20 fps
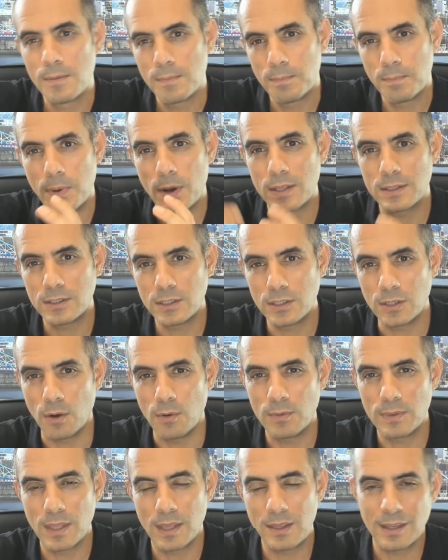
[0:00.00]
But, you
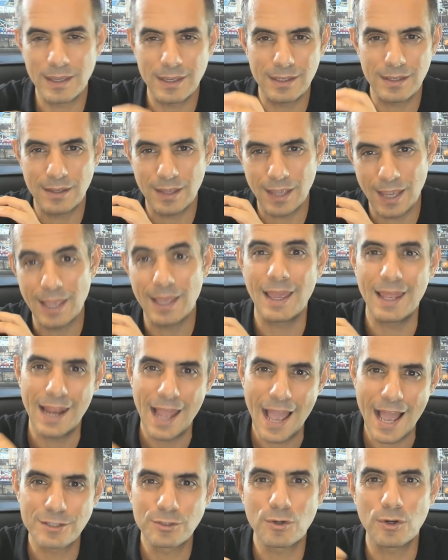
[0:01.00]
know, it
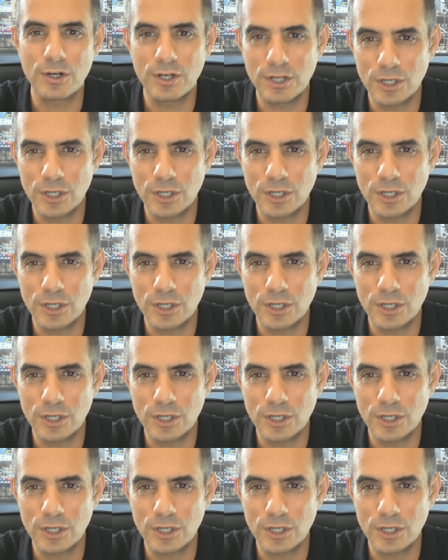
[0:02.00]
has got an